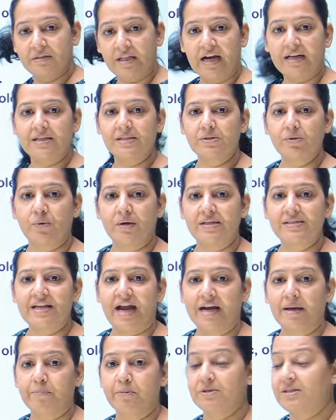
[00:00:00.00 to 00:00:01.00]
That is known as
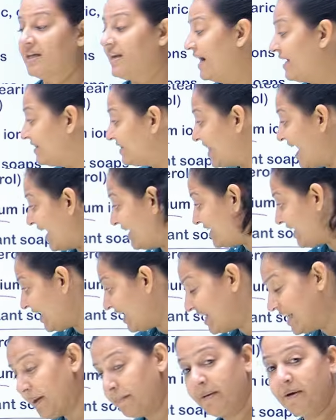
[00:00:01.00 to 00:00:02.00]
adipocere, and that
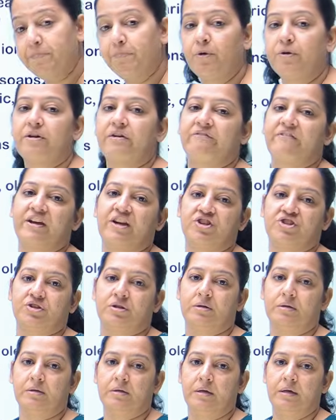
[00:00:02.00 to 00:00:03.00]
inhibit putrefaction.
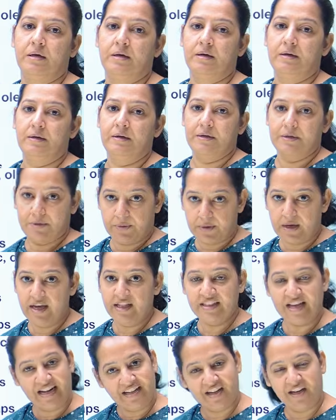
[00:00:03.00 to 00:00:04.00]

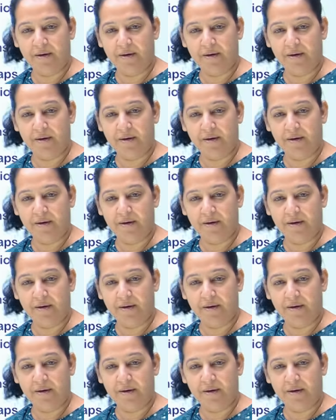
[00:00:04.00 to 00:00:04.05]
Okay, that